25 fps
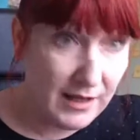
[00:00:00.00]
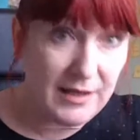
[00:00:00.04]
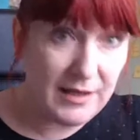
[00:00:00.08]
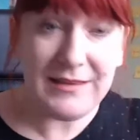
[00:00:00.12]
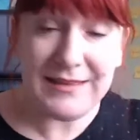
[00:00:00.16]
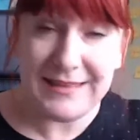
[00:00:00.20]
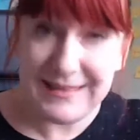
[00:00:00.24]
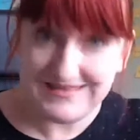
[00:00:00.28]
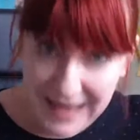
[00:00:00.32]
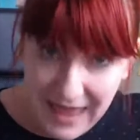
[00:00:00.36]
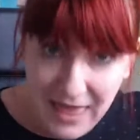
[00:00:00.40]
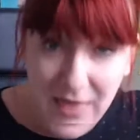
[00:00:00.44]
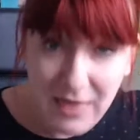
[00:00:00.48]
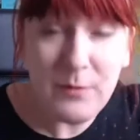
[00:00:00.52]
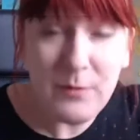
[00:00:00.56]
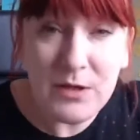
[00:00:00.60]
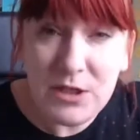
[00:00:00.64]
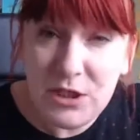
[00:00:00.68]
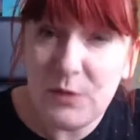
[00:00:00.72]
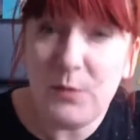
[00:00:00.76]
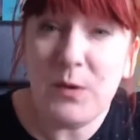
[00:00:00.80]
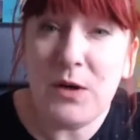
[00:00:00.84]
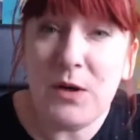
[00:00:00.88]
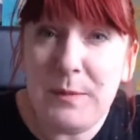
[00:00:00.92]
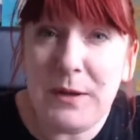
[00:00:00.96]
They're the
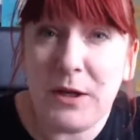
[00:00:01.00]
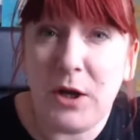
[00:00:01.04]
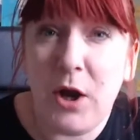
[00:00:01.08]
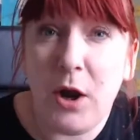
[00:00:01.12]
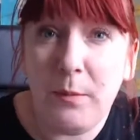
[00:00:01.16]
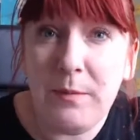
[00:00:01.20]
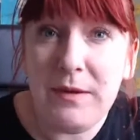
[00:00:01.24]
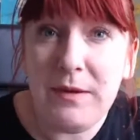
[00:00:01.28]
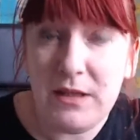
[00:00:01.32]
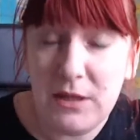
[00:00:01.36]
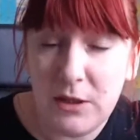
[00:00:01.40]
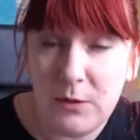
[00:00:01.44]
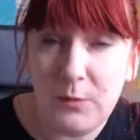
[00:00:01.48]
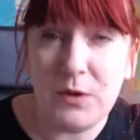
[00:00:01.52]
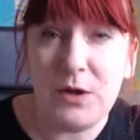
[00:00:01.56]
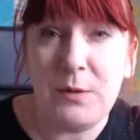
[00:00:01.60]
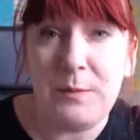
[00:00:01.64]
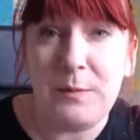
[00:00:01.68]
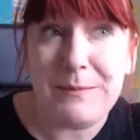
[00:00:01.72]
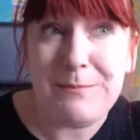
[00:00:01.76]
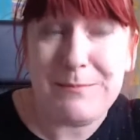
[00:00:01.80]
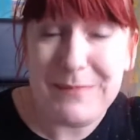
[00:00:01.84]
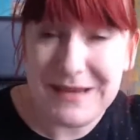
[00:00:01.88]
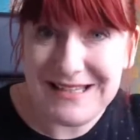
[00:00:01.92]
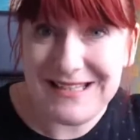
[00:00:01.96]
one you want to be you want to
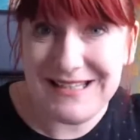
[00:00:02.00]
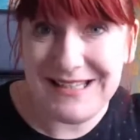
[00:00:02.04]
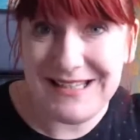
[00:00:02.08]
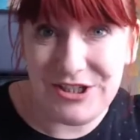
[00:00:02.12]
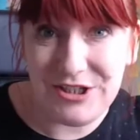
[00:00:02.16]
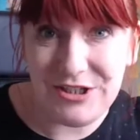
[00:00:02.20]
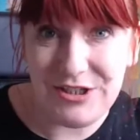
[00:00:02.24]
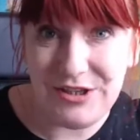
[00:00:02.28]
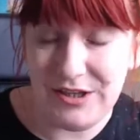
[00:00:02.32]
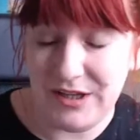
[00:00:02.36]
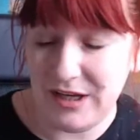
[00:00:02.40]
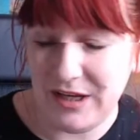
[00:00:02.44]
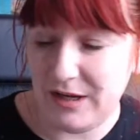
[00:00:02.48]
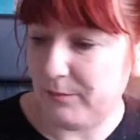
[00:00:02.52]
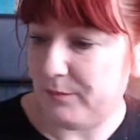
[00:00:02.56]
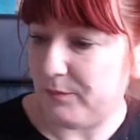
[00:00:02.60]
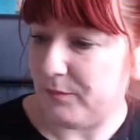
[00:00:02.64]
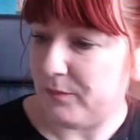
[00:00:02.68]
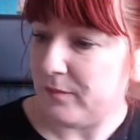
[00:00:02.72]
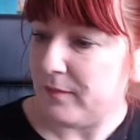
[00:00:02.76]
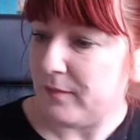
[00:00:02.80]
be messaging them.